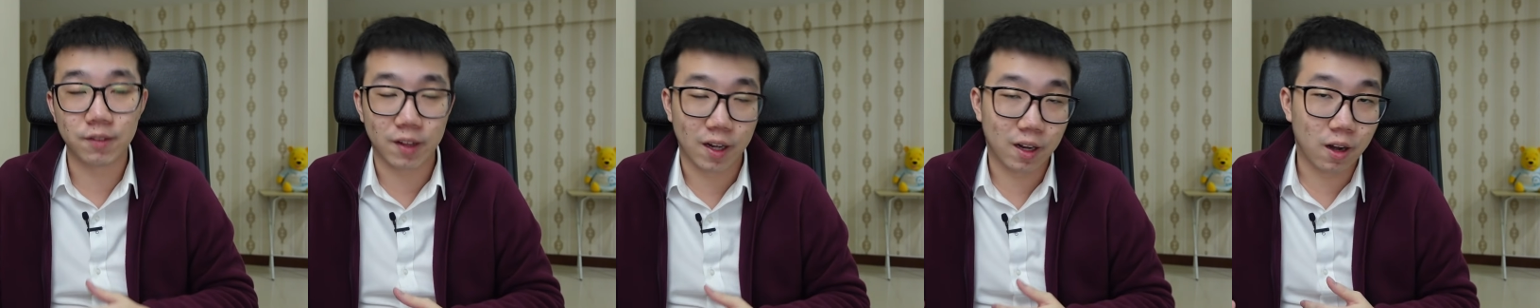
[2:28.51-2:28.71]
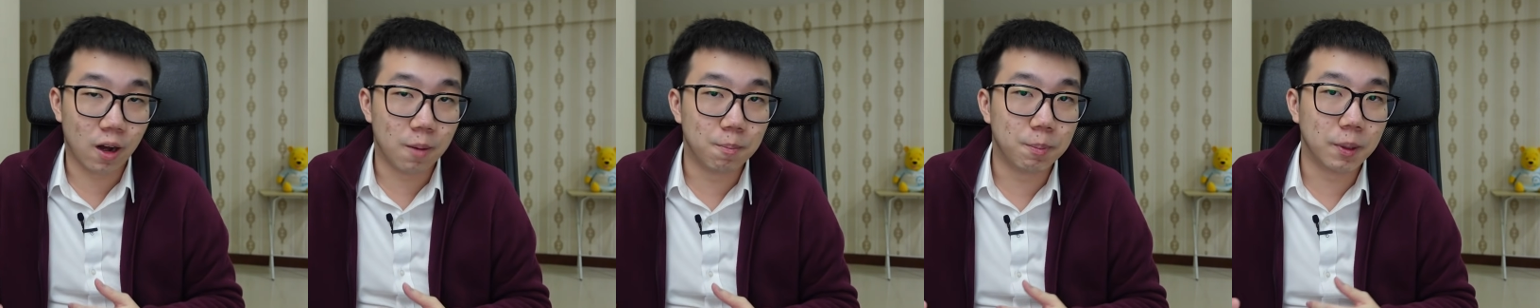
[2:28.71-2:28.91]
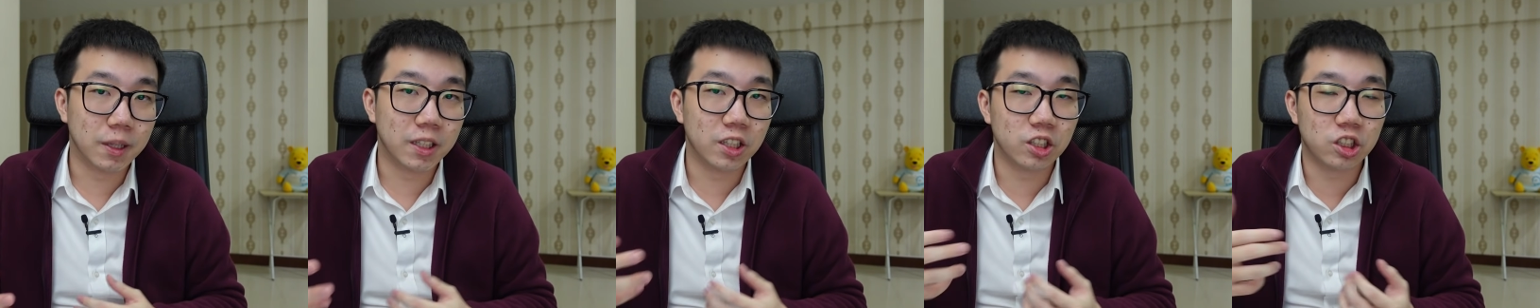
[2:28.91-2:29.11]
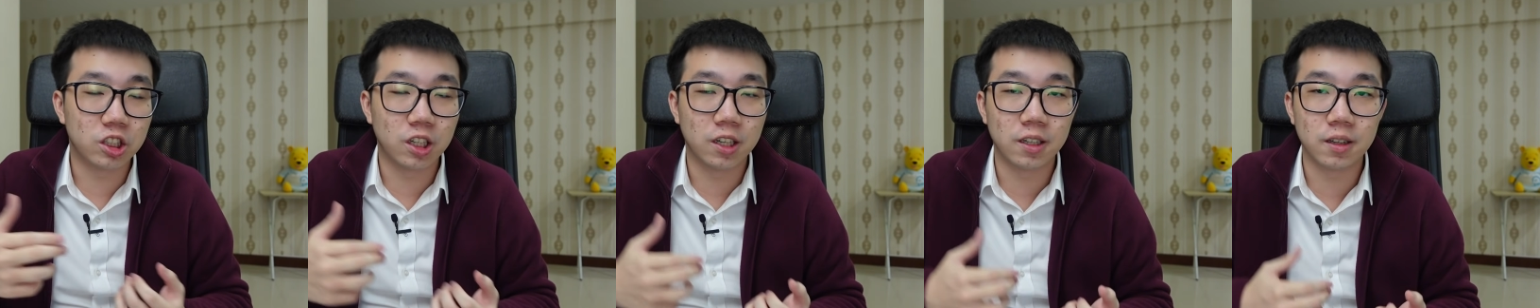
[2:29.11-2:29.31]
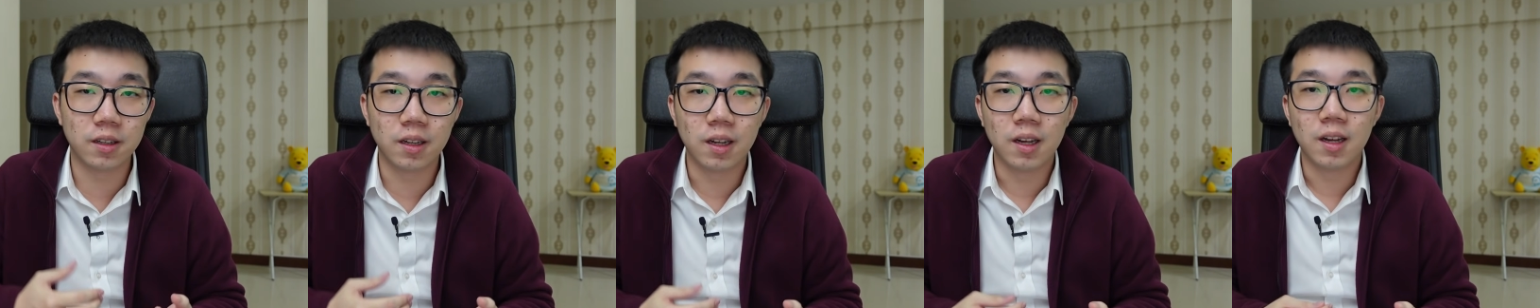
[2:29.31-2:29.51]
their
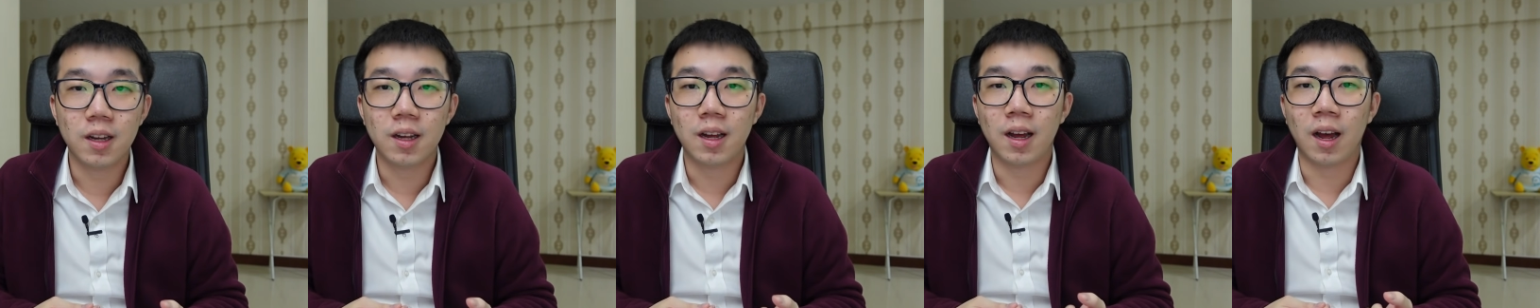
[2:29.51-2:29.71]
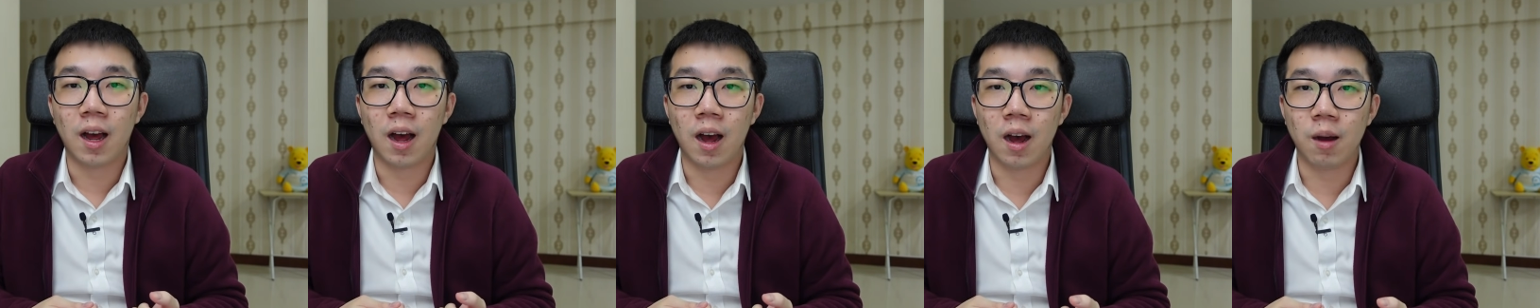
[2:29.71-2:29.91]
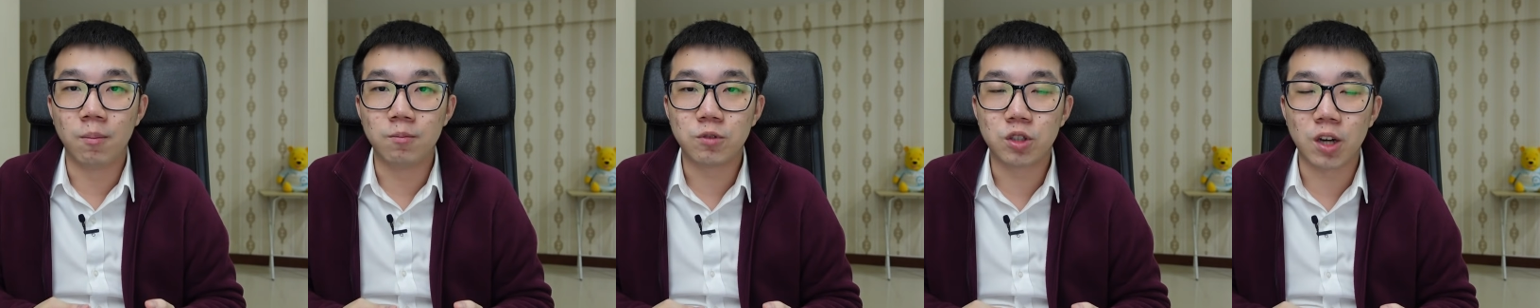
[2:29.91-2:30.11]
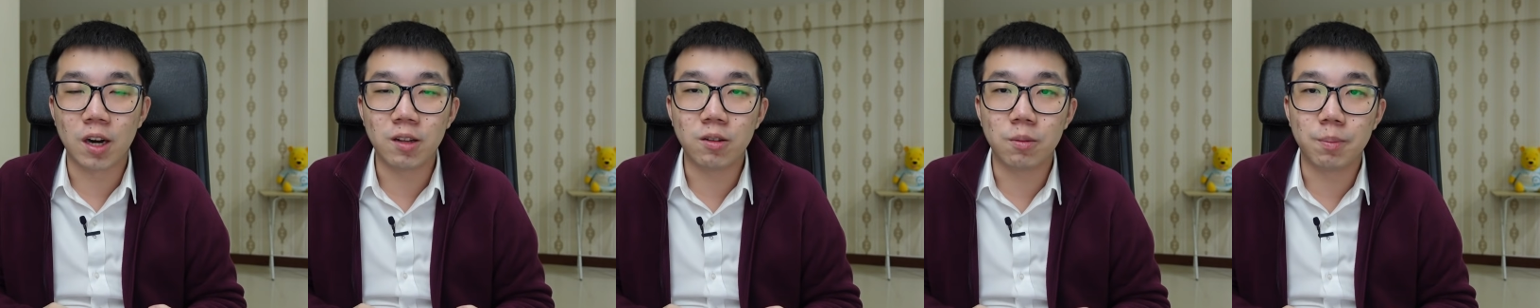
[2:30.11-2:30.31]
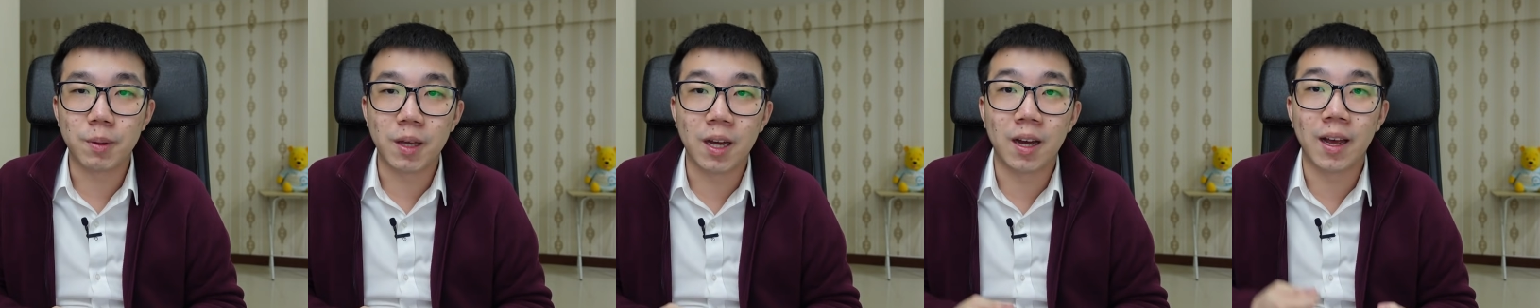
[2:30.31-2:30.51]
competition, um, trying
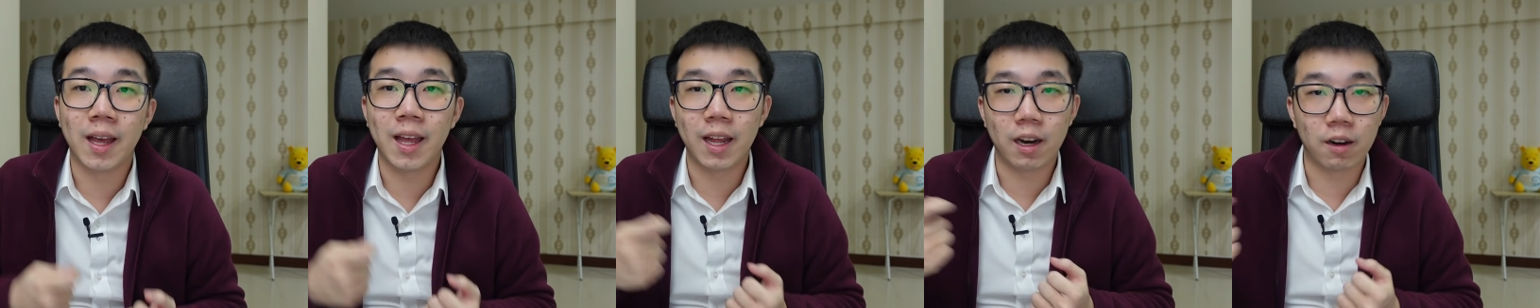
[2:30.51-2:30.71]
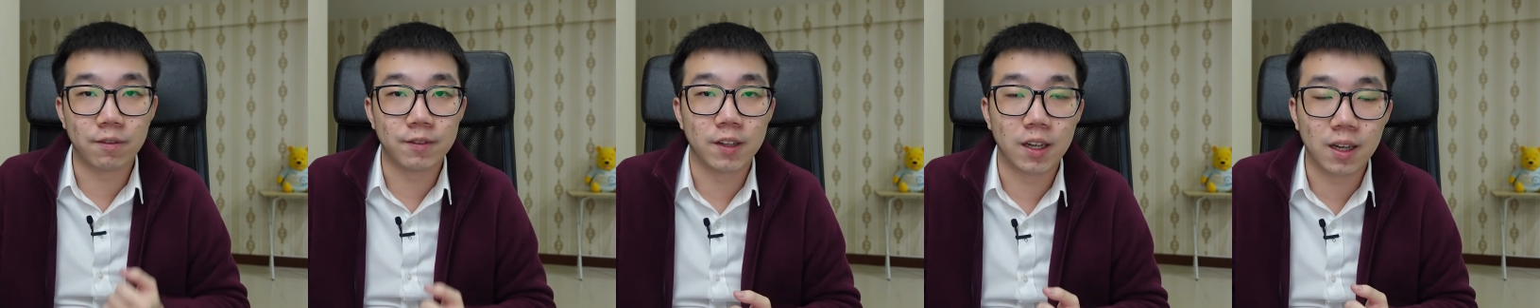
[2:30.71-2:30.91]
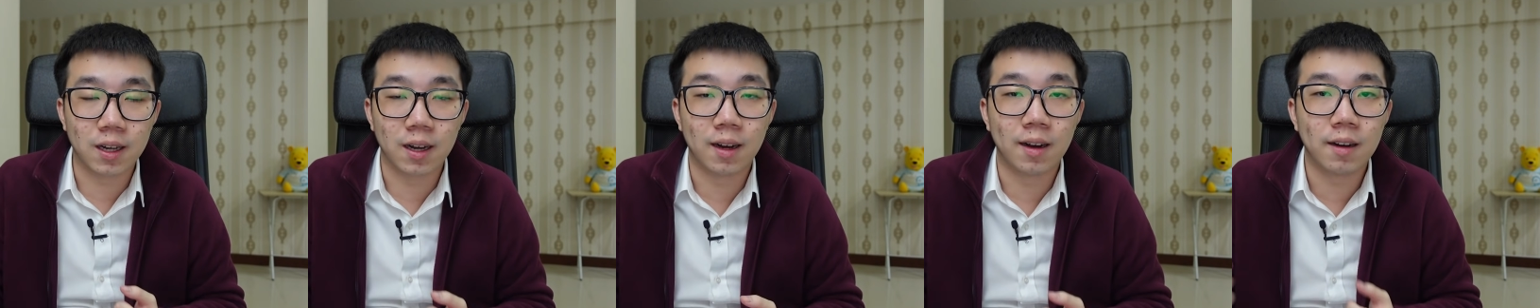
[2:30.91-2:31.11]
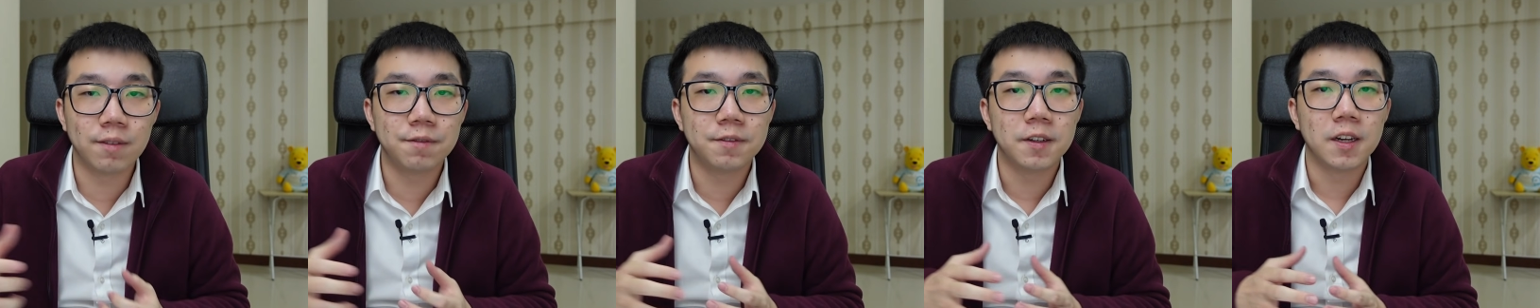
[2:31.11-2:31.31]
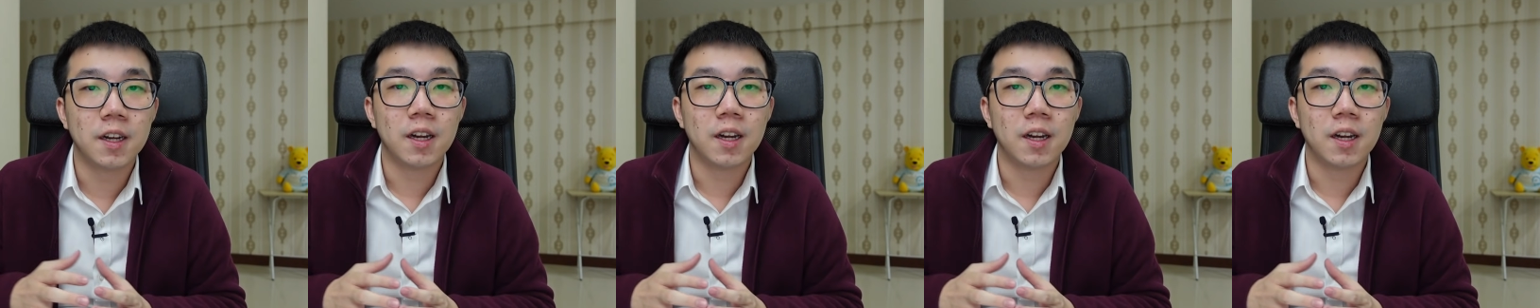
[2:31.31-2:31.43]
to be ahead of the curve,